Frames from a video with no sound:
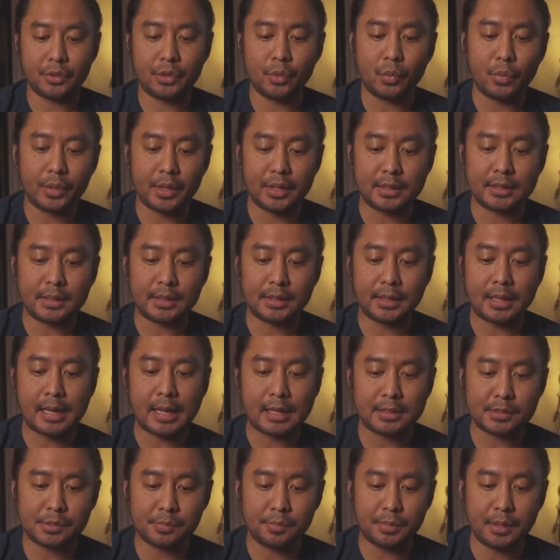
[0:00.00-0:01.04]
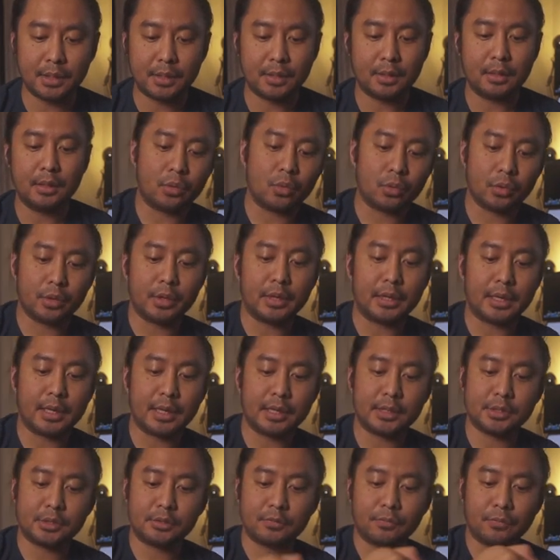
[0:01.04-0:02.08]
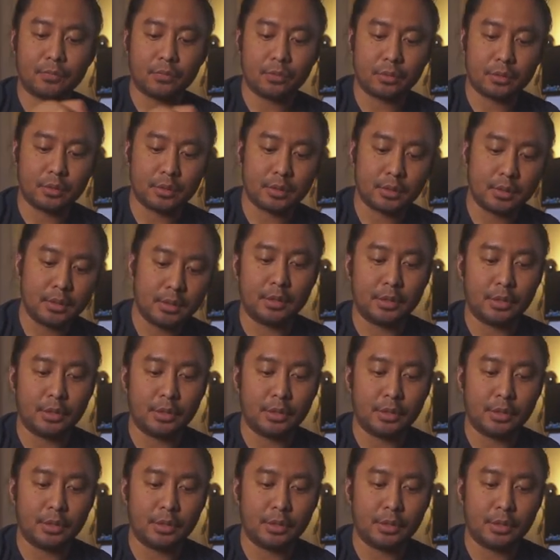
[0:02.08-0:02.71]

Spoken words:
the way that has been organized for